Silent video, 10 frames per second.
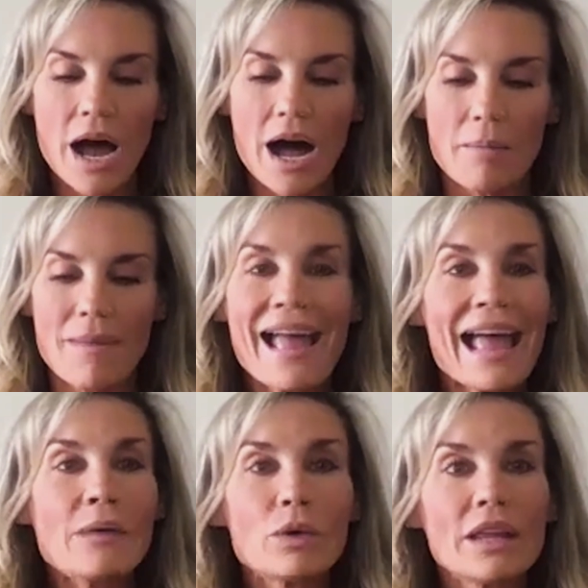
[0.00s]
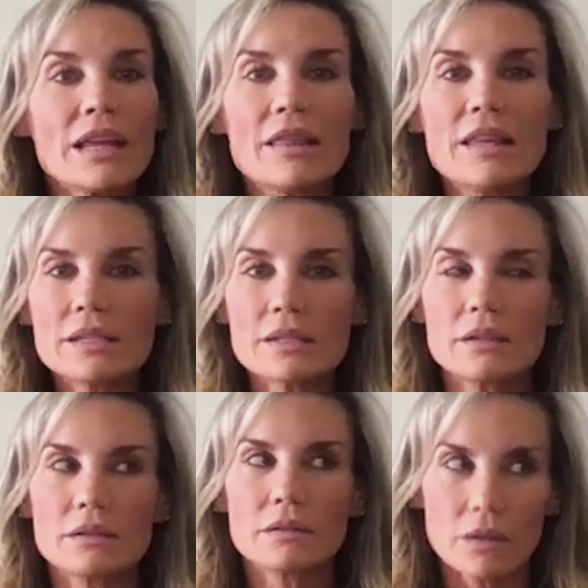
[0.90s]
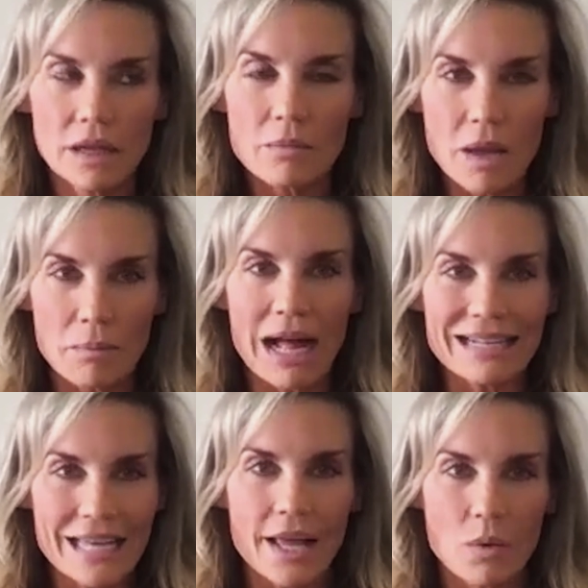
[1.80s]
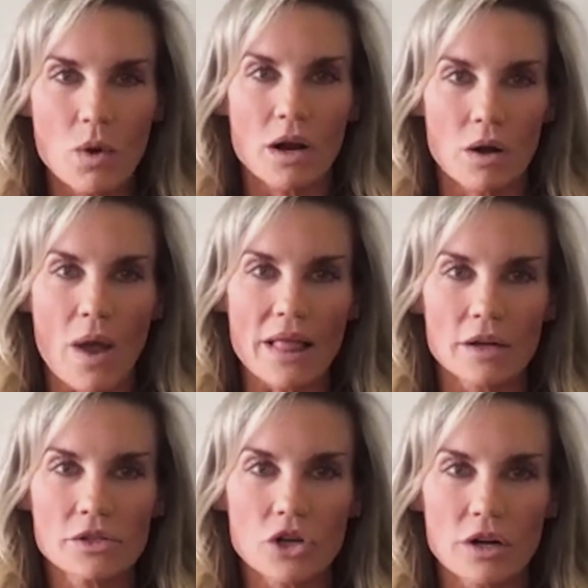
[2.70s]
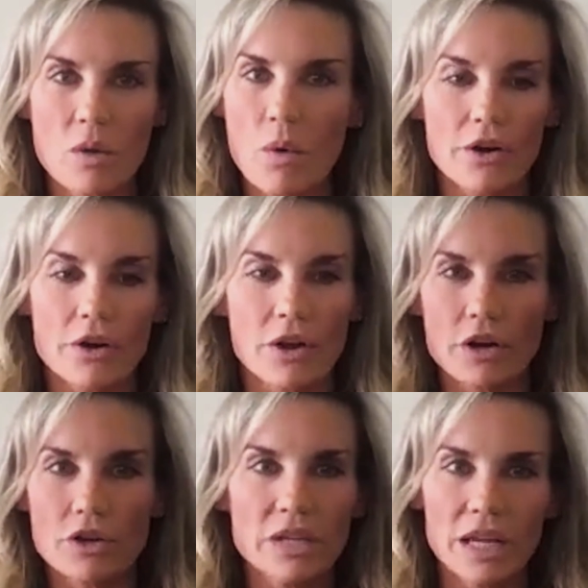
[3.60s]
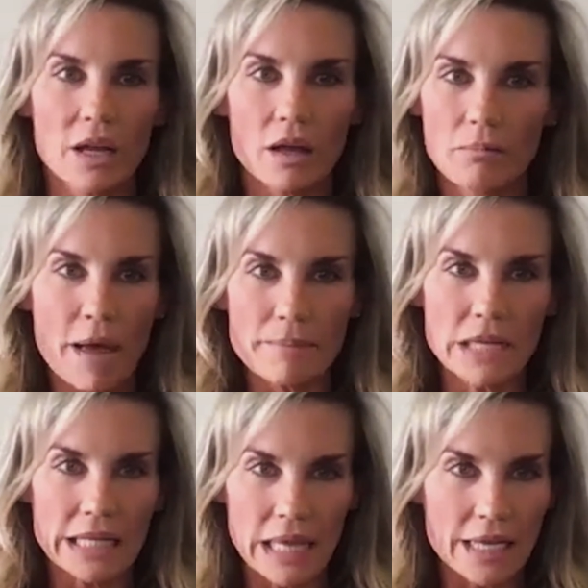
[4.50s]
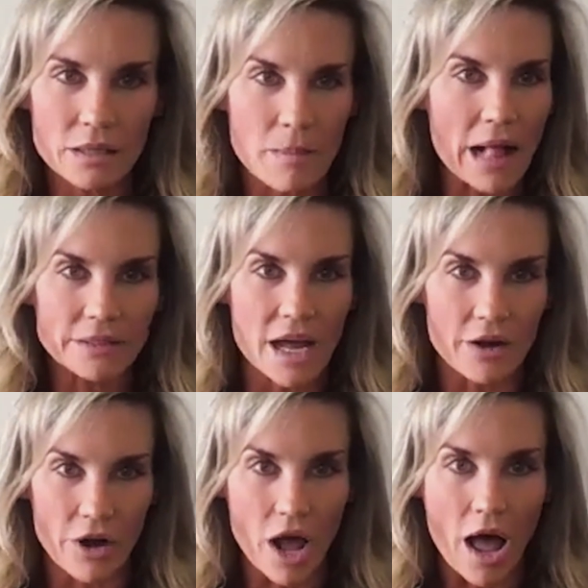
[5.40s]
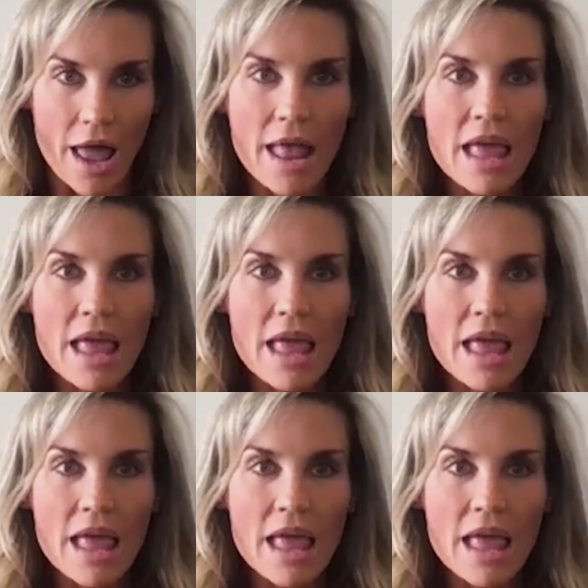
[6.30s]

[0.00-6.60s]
And really, this can be applied to anyone on a weight loss journey, whether they're using peptides like semaglutide or not.